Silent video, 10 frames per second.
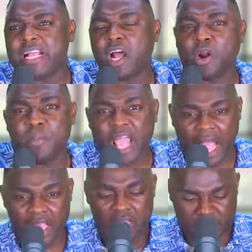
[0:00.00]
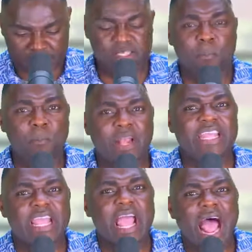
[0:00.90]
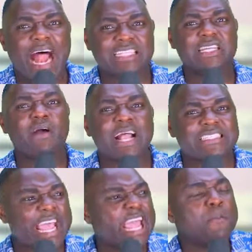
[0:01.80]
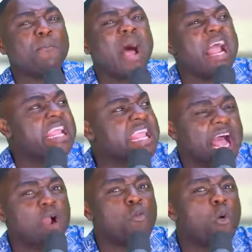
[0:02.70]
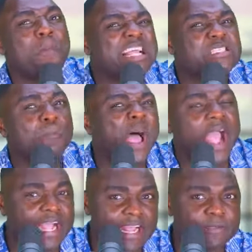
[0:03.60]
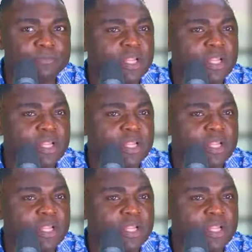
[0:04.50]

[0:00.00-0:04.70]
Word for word: economy. Somebody at Nawakasa Emma Women's Bank.